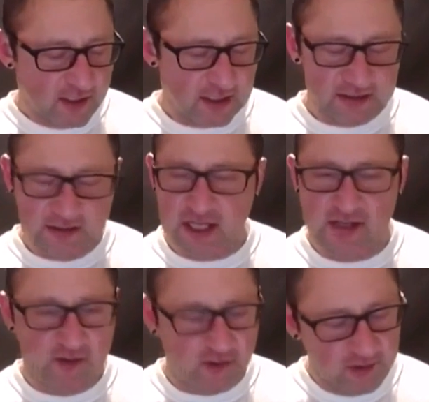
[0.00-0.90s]
that's
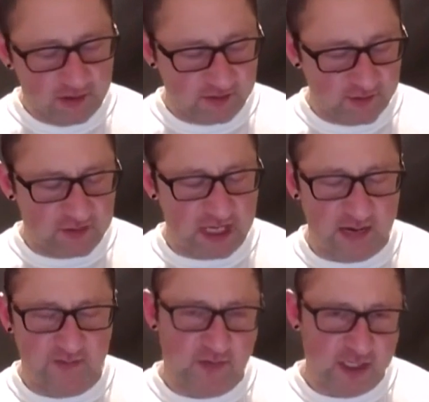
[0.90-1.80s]
not good use of your
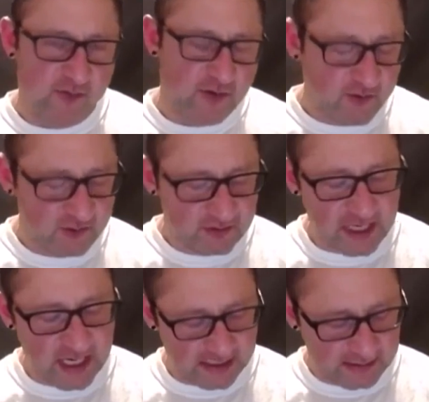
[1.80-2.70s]
time for anyone who's
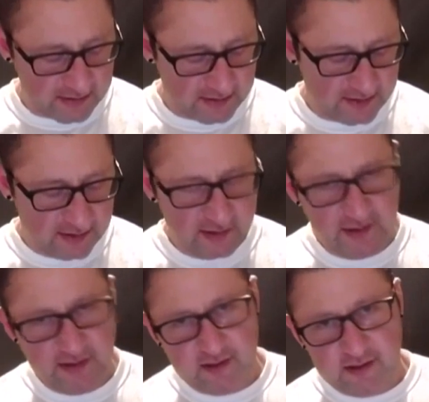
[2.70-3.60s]
got
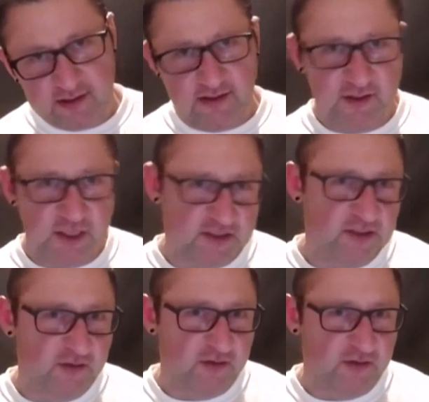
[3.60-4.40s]
shit to do in